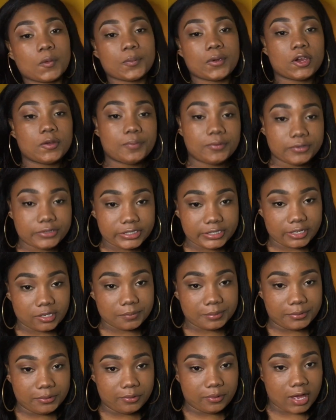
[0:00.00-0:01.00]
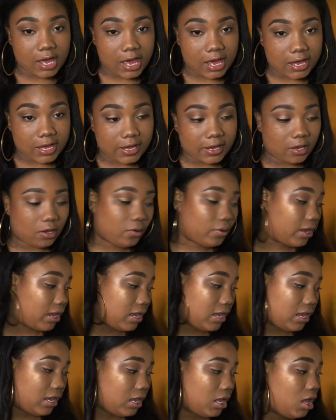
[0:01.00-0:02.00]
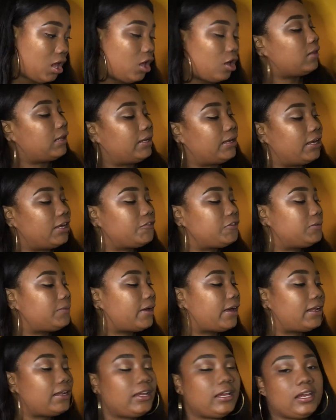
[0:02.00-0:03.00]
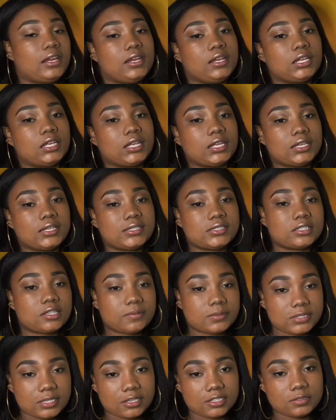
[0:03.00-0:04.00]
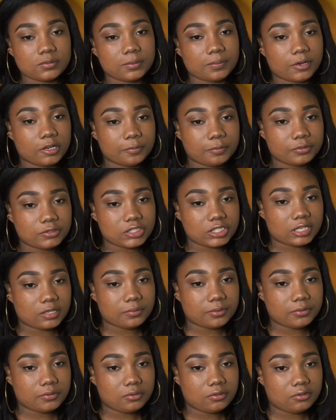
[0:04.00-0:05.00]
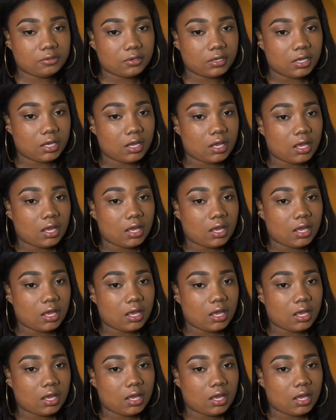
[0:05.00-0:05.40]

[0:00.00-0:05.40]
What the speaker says: purple shampoo high, okay? Like, everybody is obsessed with purple shampoo.